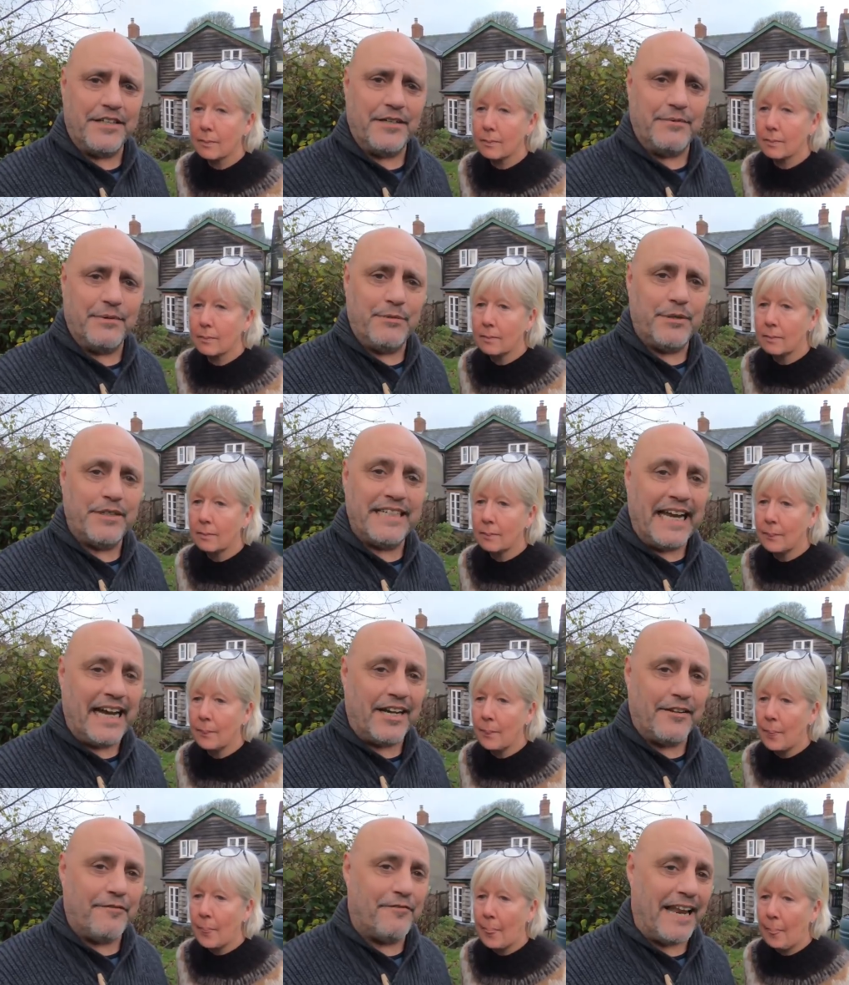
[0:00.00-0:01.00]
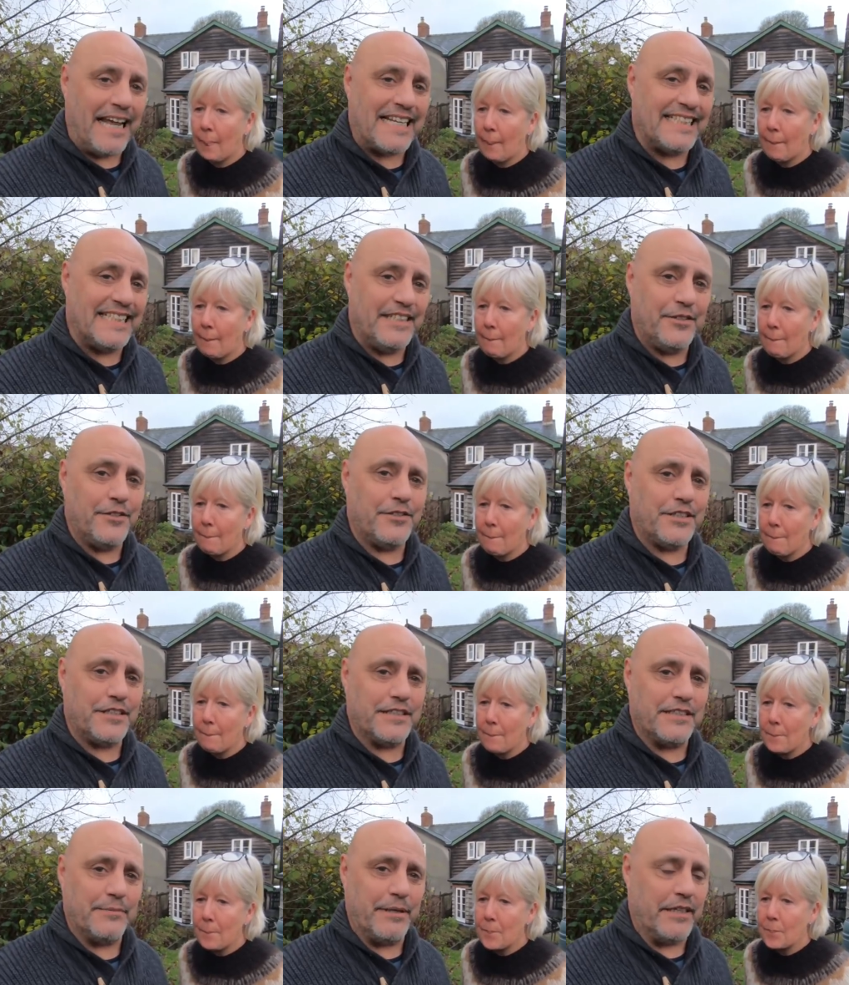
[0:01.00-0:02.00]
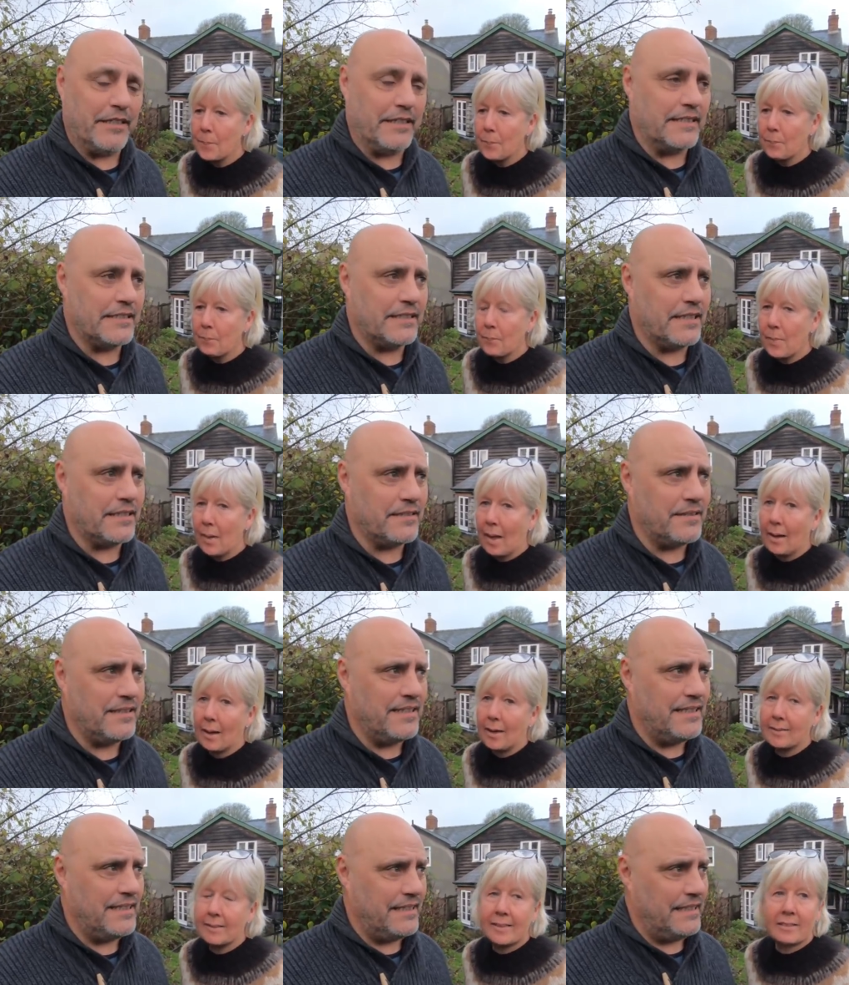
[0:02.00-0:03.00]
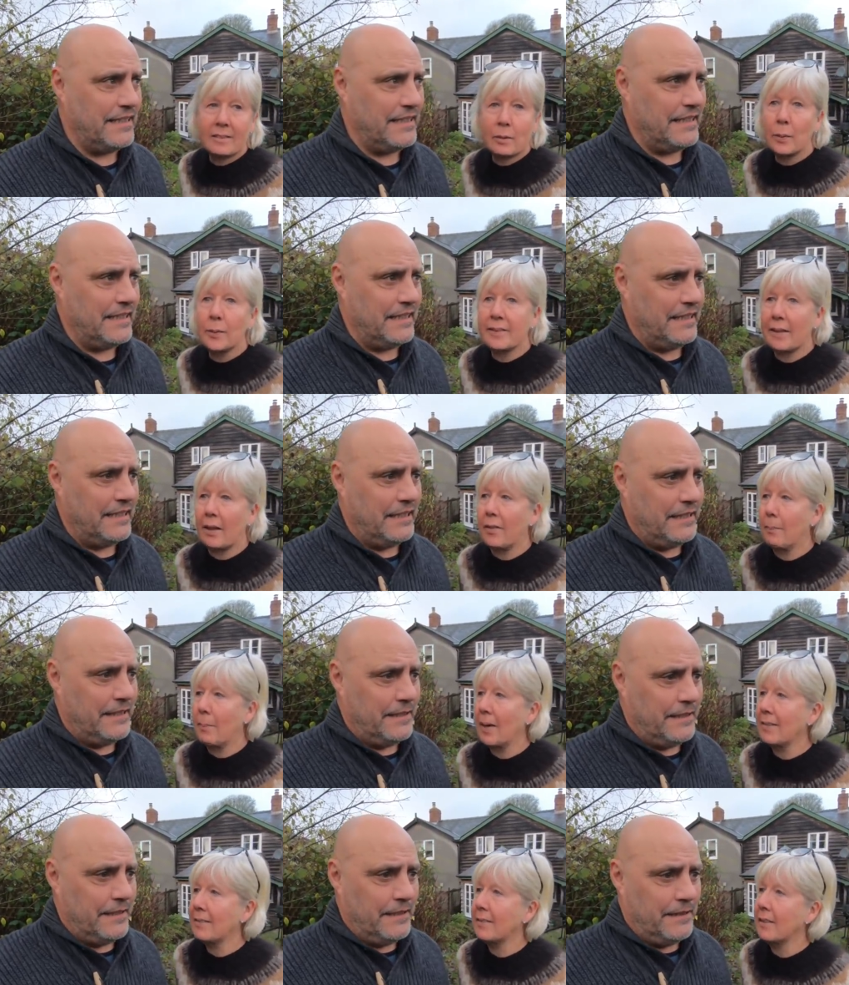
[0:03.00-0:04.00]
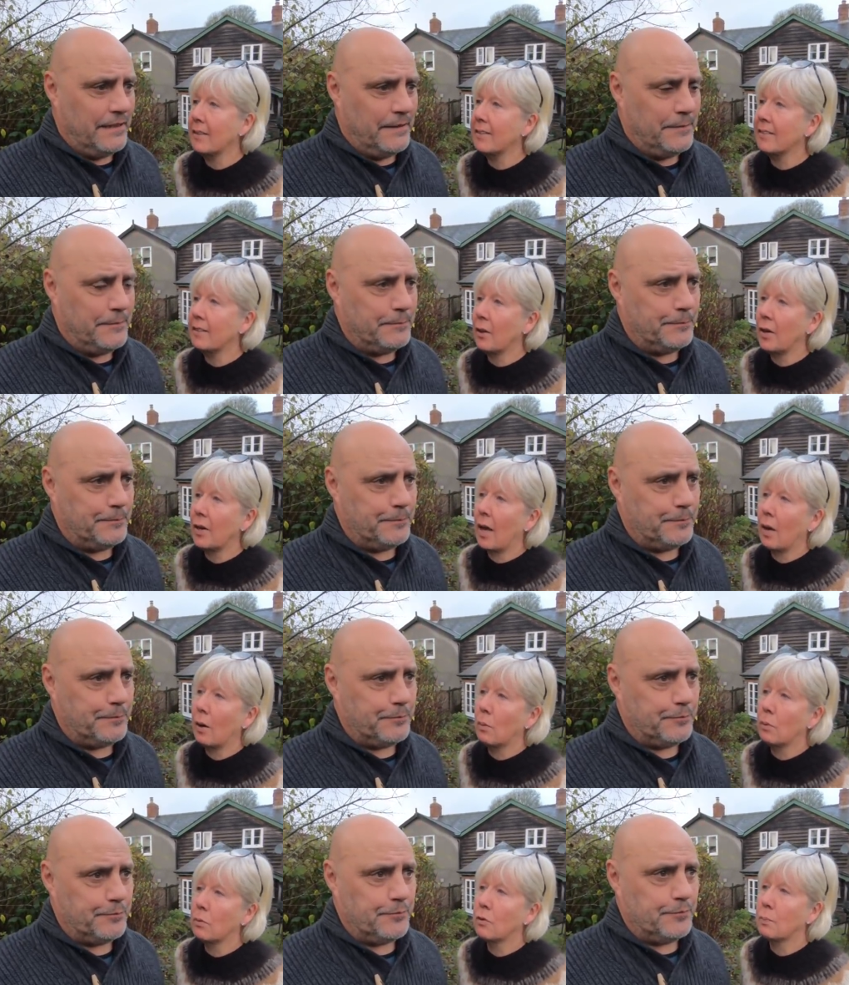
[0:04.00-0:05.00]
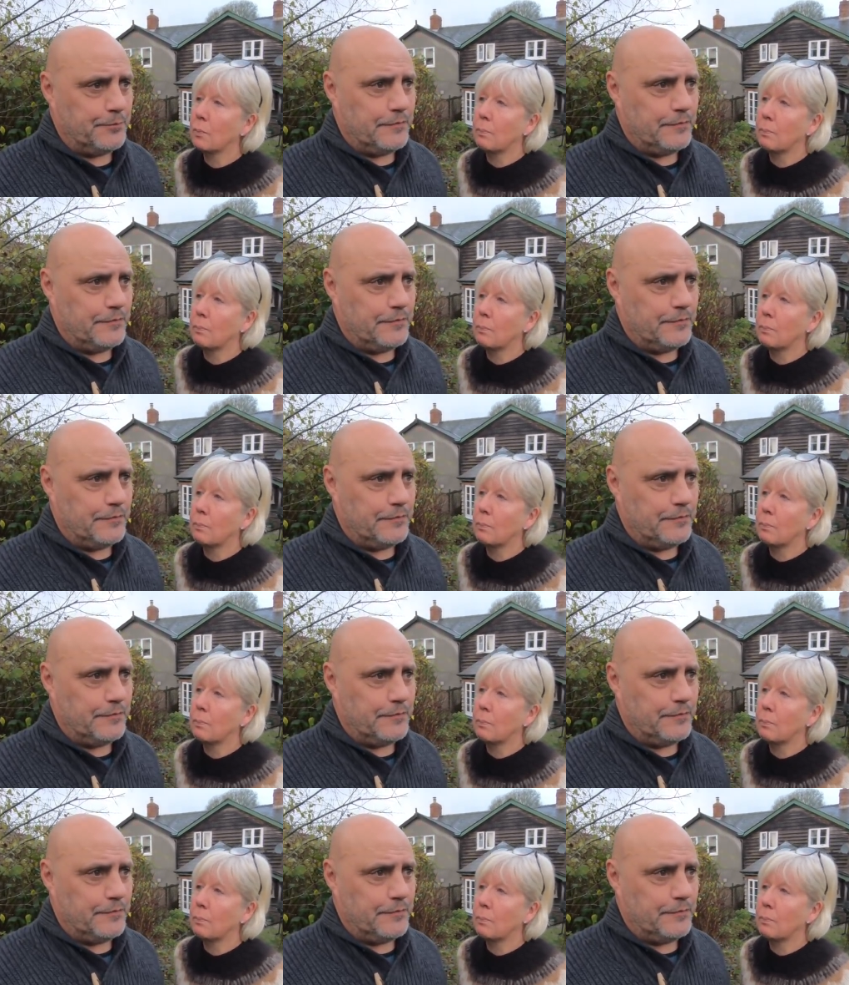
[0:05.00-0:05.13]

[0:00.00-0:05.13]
Speaker 1: that we would get on a flat in Yorkshire, to be honest. So.
Speaker 2: And it's also the maintenance on an old